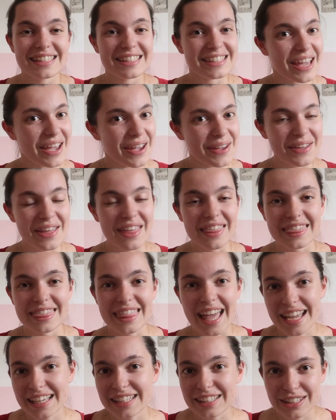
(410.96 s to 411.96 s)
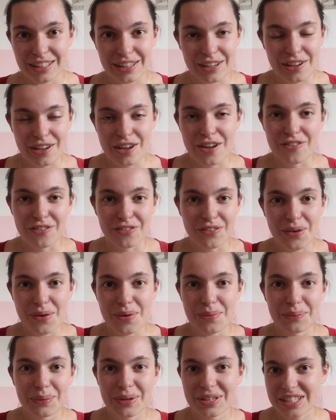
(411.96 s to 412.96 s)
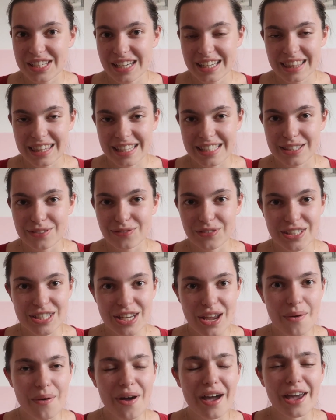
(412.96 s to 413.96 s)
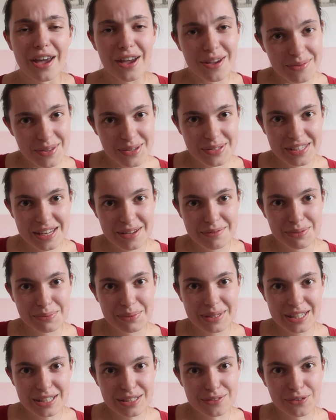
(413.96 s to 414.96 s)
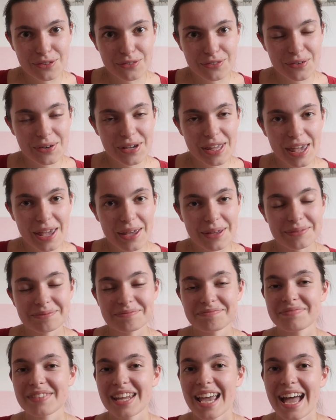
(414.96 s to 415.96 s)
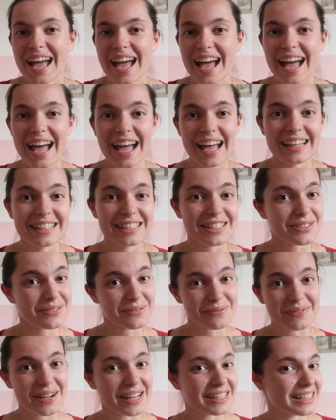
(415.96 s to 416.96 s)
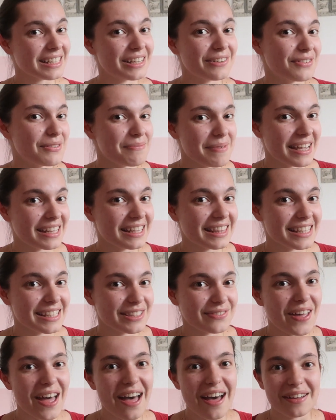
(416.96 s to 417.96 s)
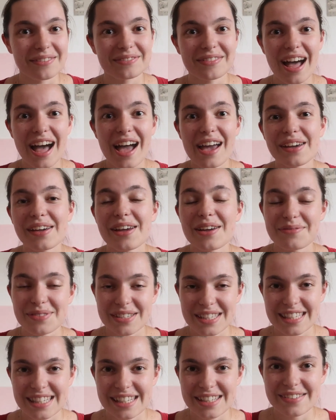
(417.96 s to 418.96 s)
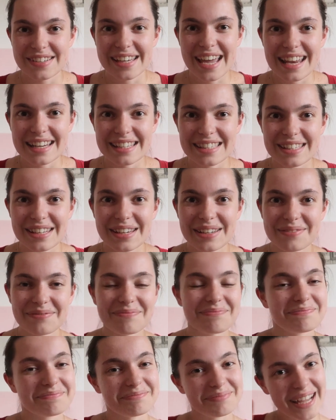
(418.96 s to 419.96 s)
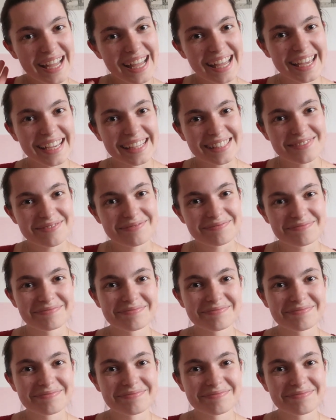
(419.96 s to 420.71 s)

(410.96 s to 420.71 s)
So thank you for watching this video. I hope those tips were useful for you, and well done if you made it this far. I hope to see you again soon. Bye!